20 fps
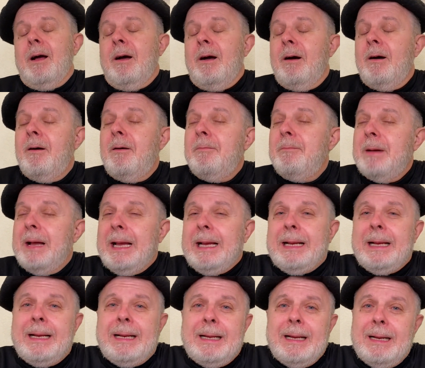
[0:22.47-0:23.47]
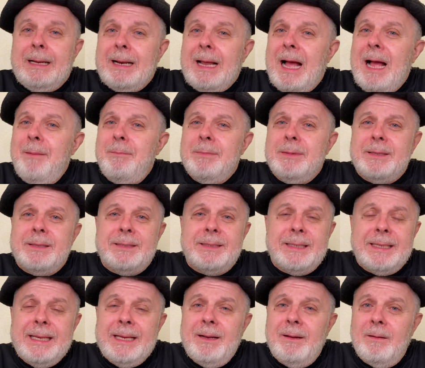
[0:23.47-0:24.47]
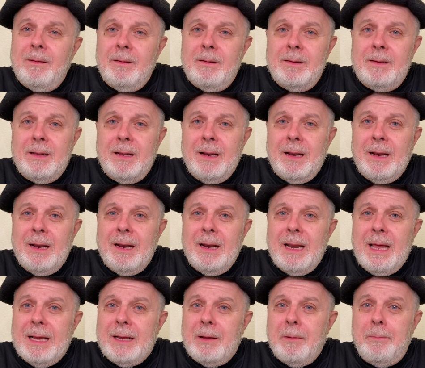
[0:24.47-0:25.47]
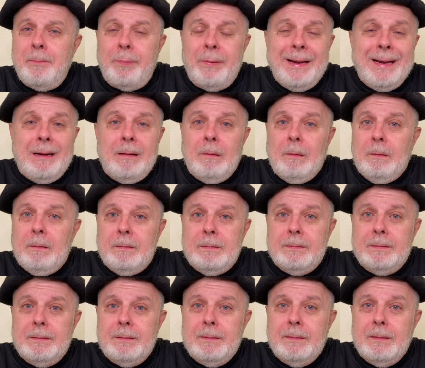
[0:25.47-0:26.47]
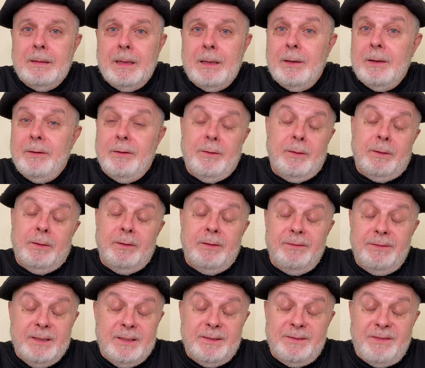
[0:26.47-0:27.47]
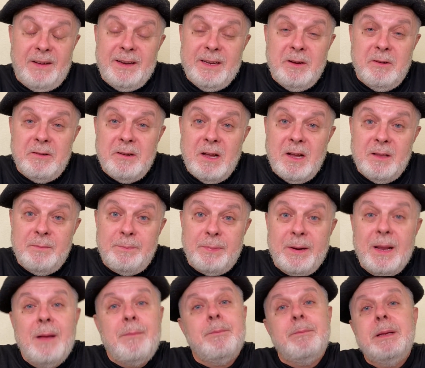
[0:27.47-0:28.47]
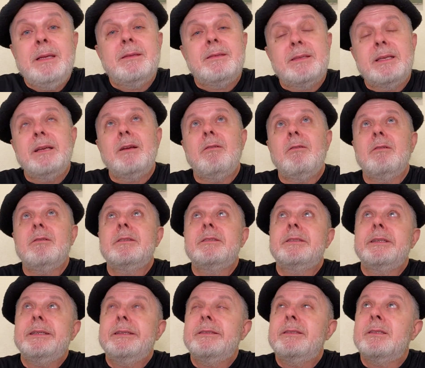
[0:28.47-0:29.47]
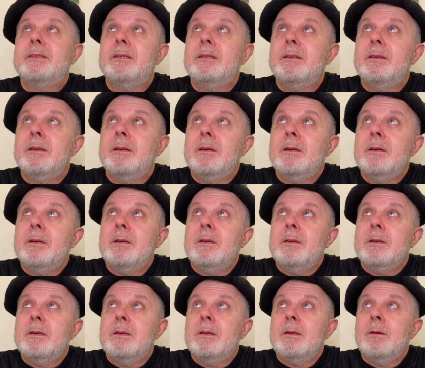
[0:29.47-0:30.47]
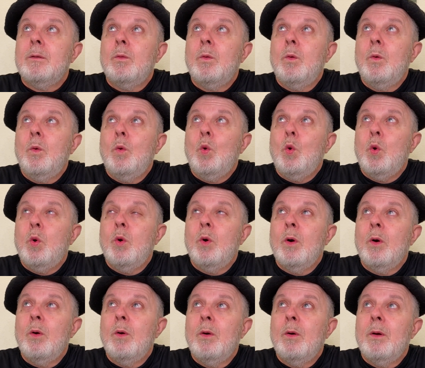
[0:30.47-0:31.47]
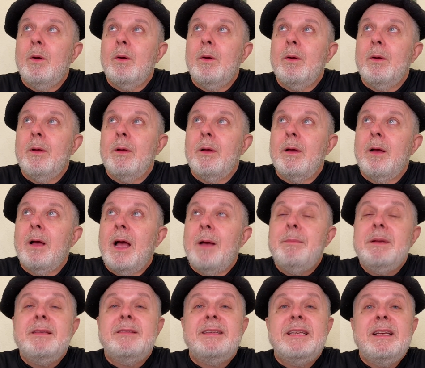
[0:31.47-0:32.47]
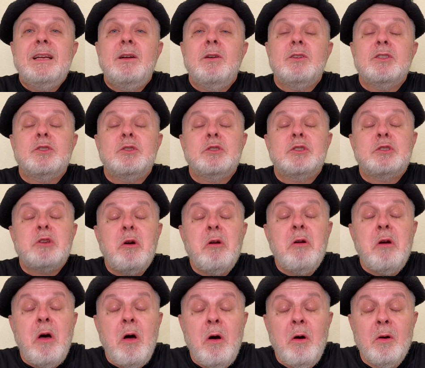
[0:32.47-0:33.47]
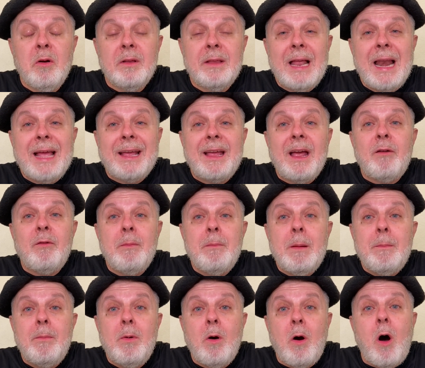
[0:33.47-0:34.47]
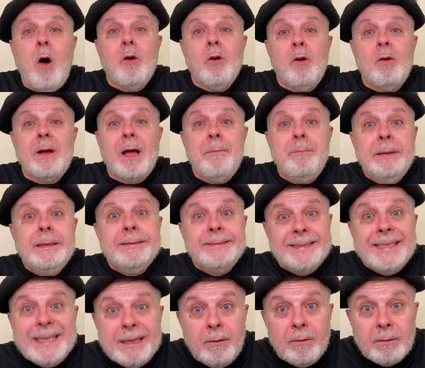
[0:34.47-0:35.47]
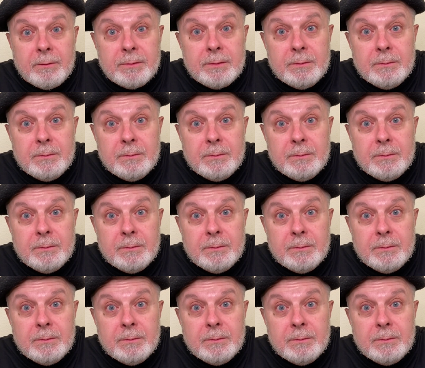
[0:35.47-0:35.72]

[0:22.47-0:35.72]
Oh my God, I'm single like a Pringle. I don't know if it's funny or not, but I've been single since... Ooh, I've been single for so long that I can't remember how long I've been single.